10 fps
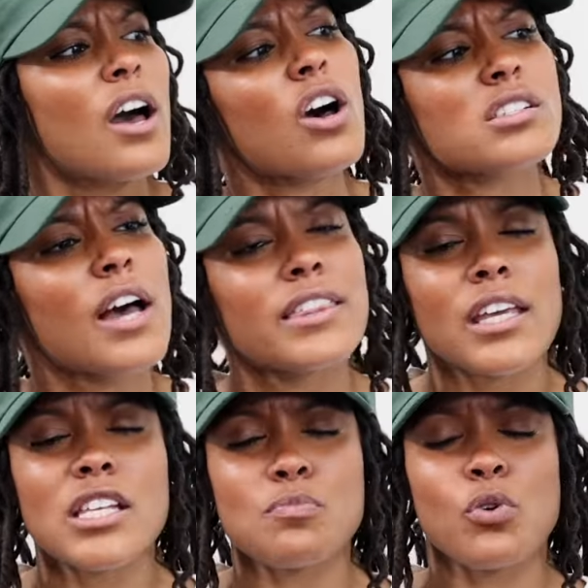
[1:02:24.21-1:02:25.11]
Also, I
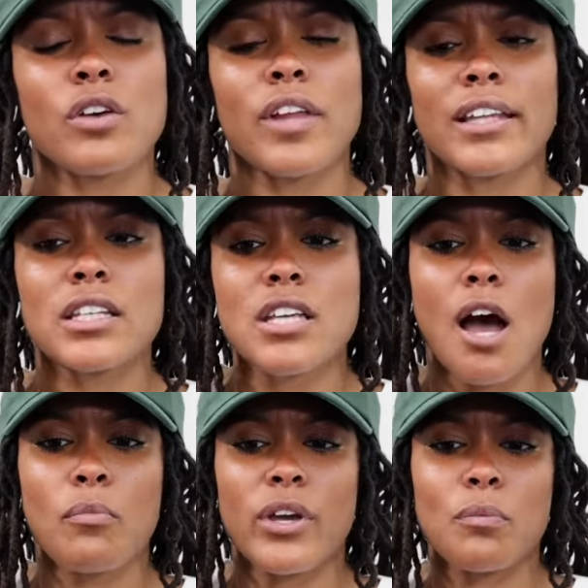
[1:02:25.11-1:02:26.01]
think it's more of like the
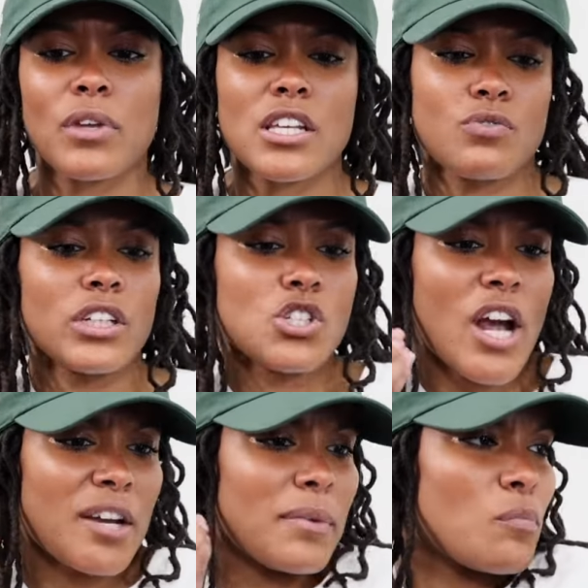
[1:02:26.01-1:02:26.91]
tomboy in me that's really
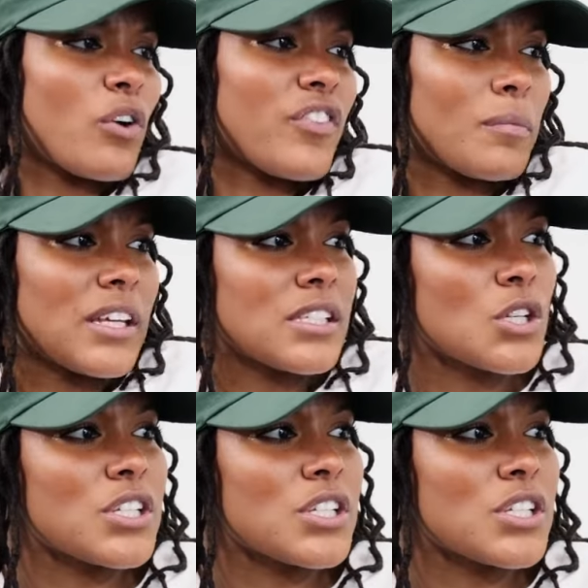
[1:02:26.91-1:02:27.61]
trying to be more feminine. So